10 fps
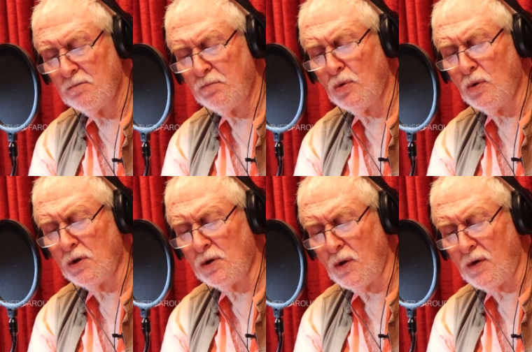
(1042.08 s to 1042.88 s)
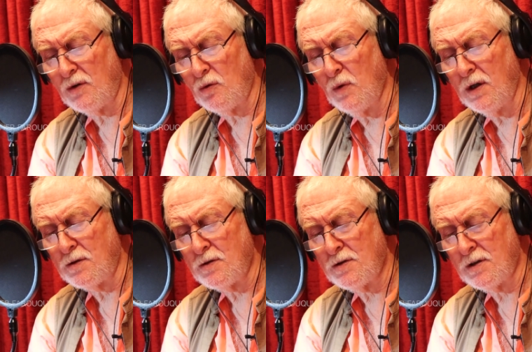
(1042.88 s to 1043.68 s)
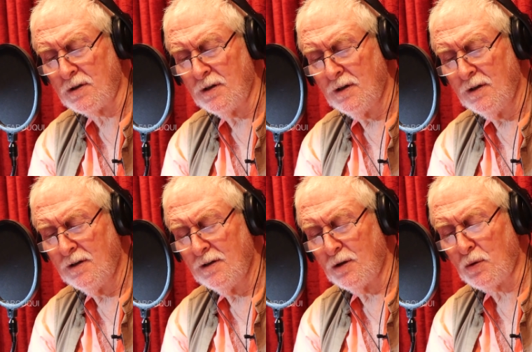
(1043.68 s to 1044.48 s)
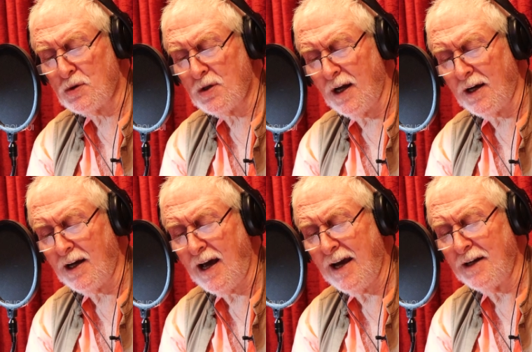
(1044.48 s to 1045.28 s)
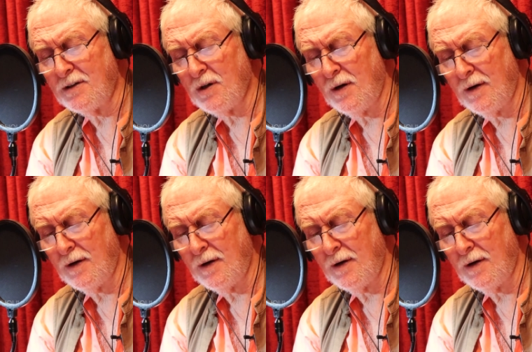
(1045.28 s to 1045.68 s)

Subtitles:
Poor good, it wilts, it looks like a hangdog.